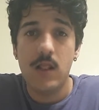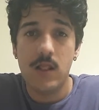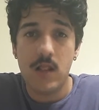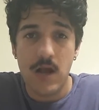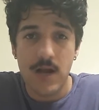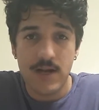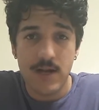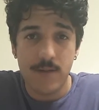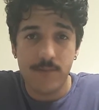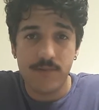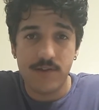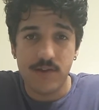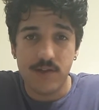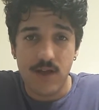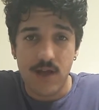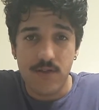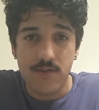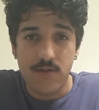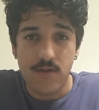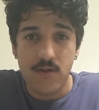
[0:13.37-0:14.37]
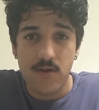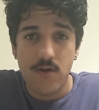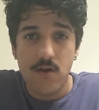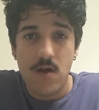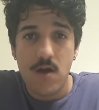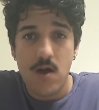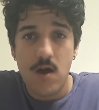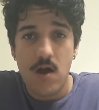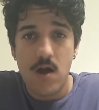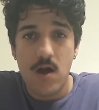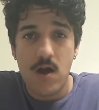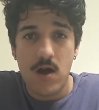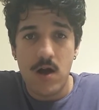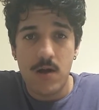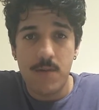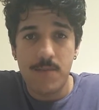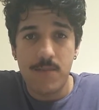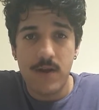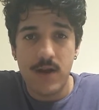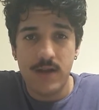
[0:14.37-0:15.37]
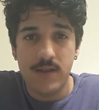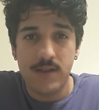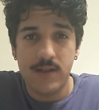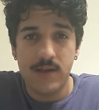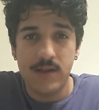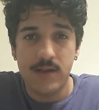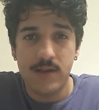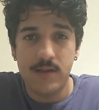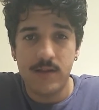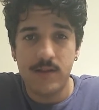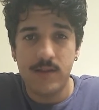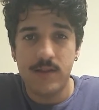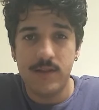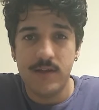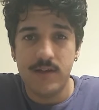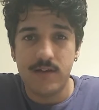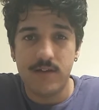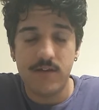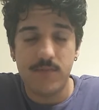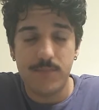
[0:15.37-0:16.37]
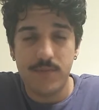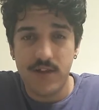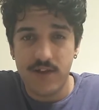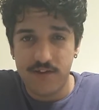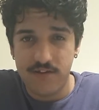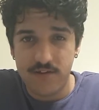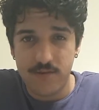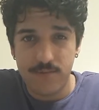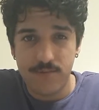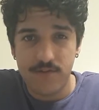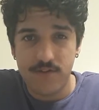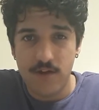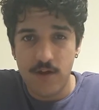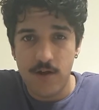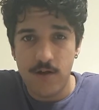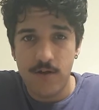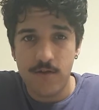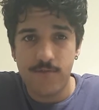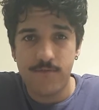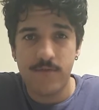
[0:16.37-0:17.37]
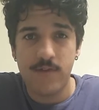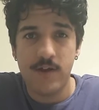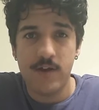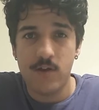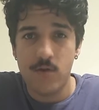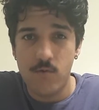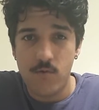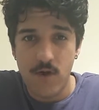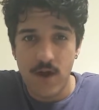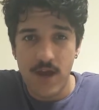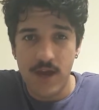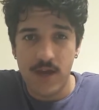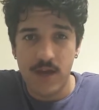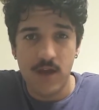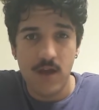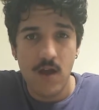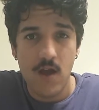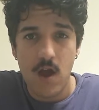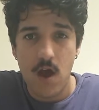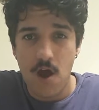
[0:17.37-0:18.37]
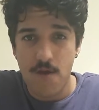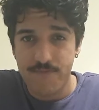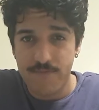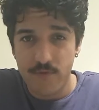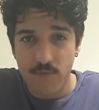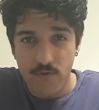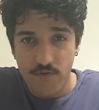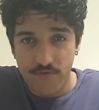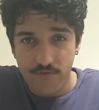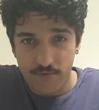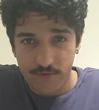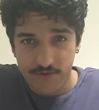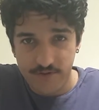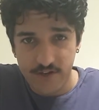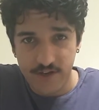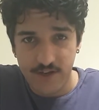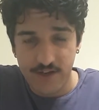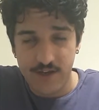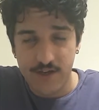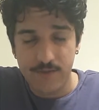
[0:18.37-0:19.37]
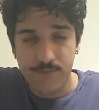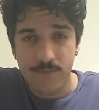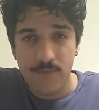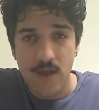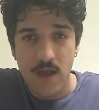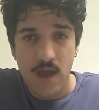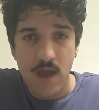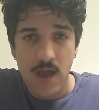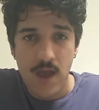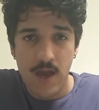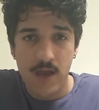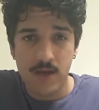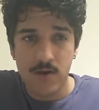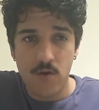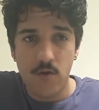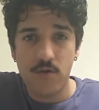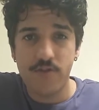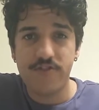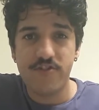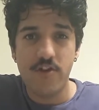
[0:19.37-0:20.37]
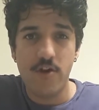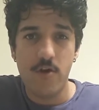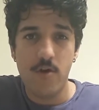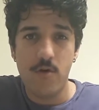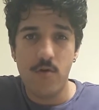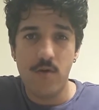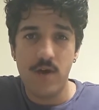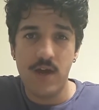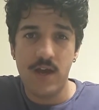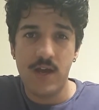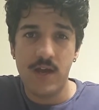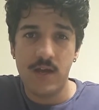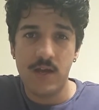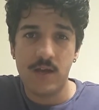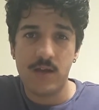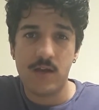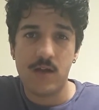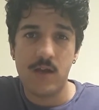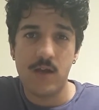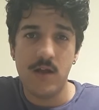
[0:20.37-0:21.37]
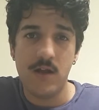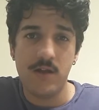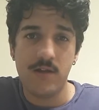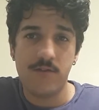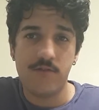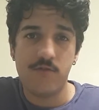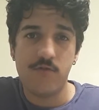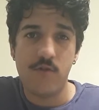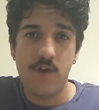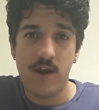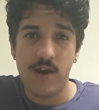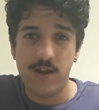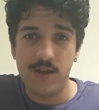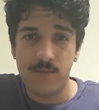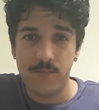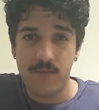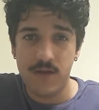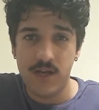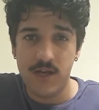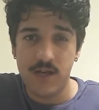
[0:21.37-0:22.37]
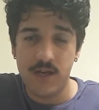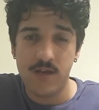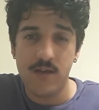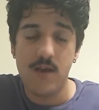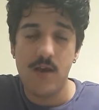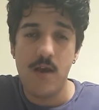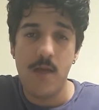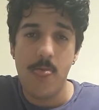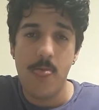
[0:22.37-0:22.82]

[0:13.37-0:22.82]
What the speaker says: line up together. And they just place themselves in a way optimal for singing. And also, it has trained me